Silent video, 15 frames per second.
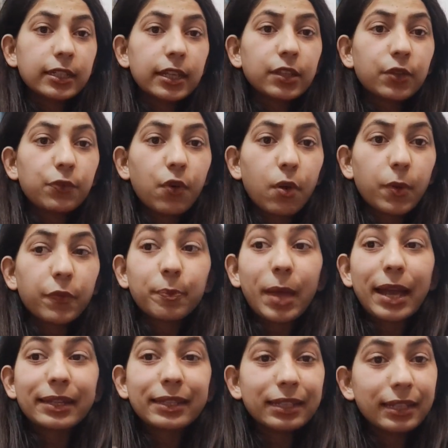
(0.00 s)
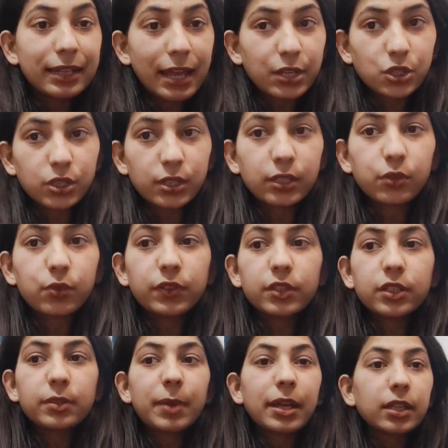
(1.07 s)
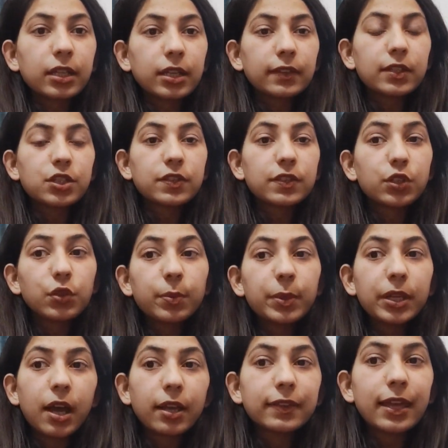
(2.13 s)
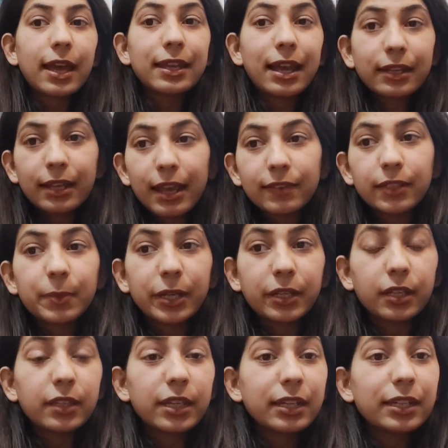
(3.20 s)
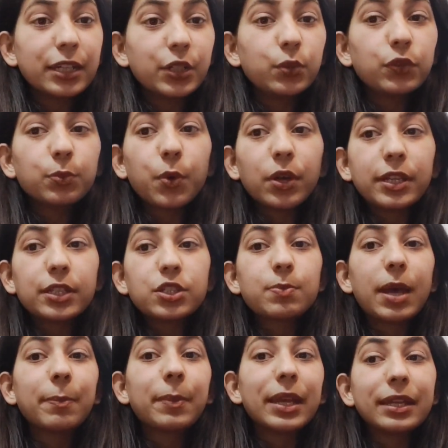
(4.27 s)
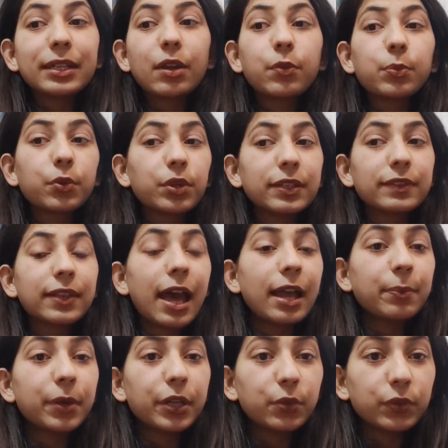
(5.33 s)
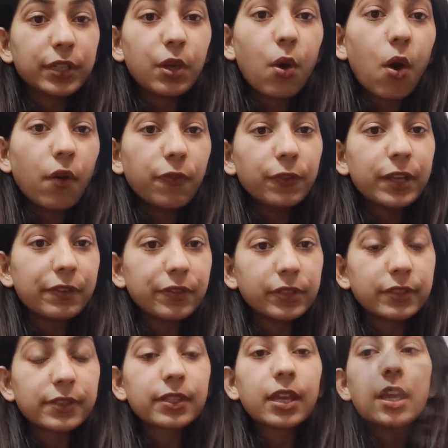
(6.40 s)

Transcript: in the form of bacterial action. You know, certain bacteria such as Pseudomonas and lactic acid bacteria, they can lead to spoilage by breaking down proteins and producing off flavors.